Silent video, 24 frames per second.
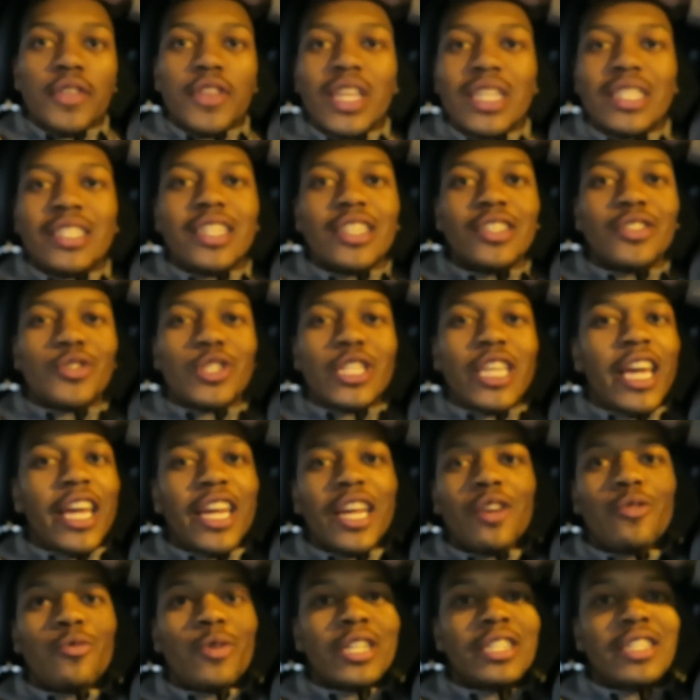This is
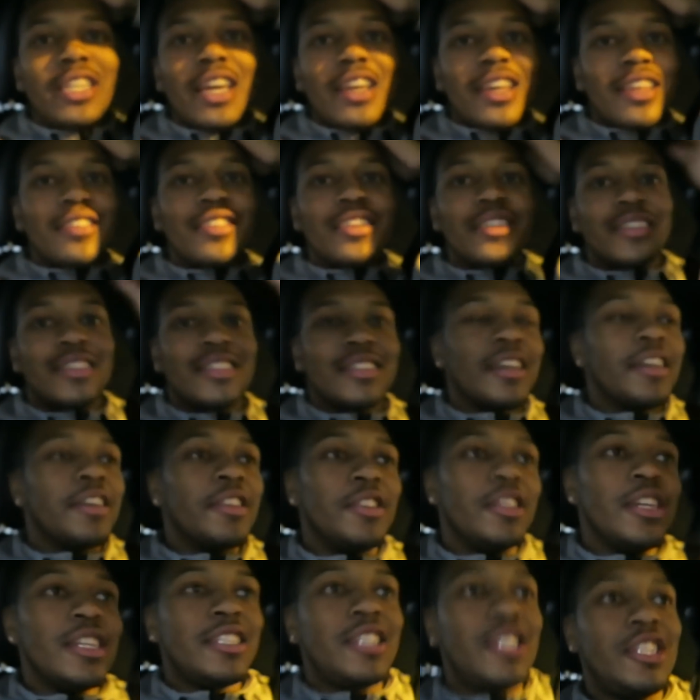getting ridiculous.
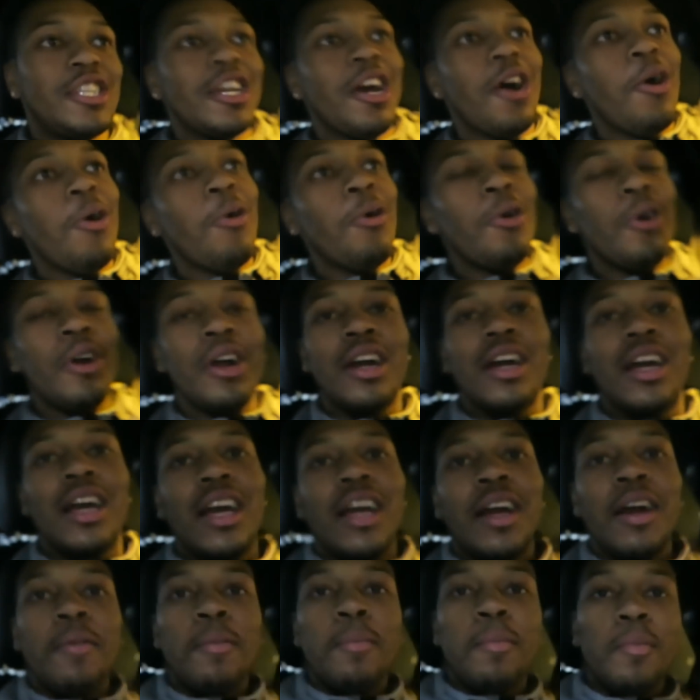This show
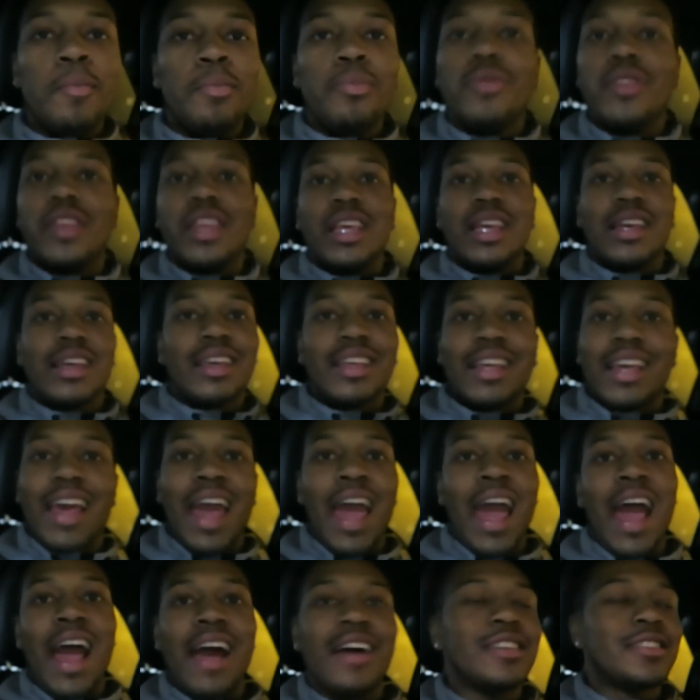
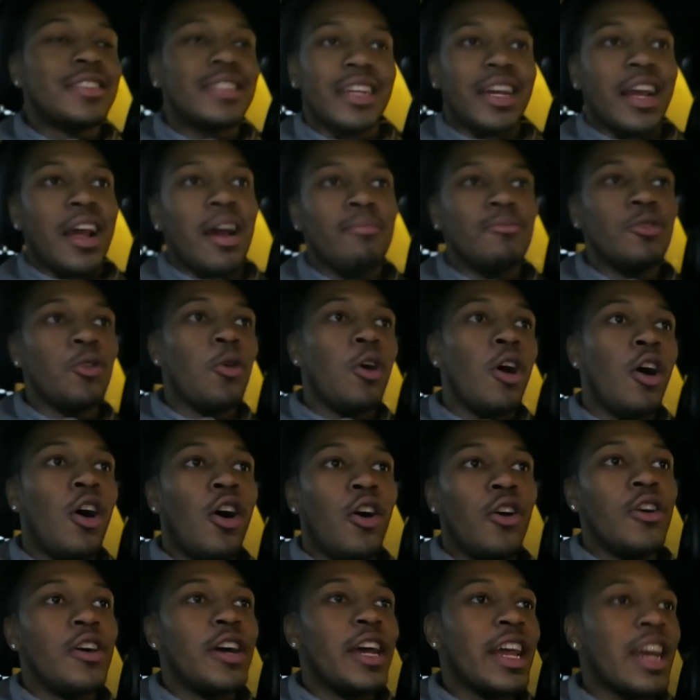has to come to a
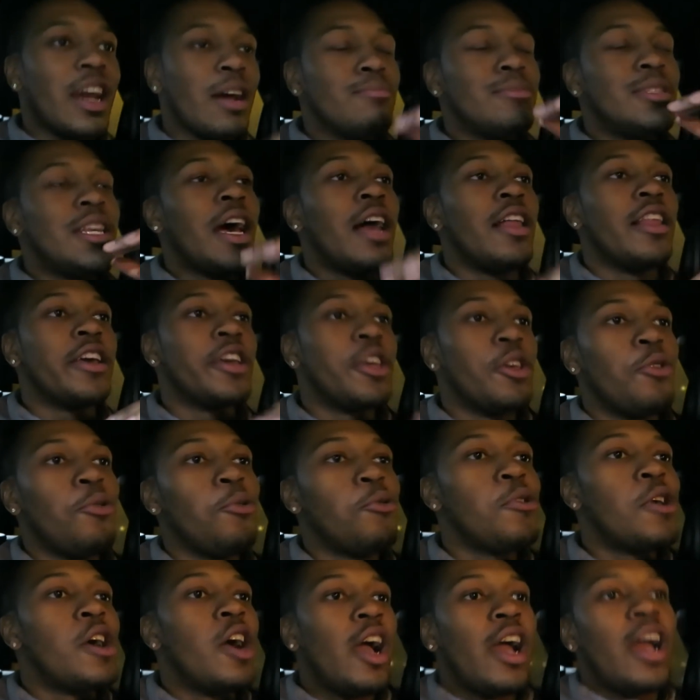halt and I'm telling you,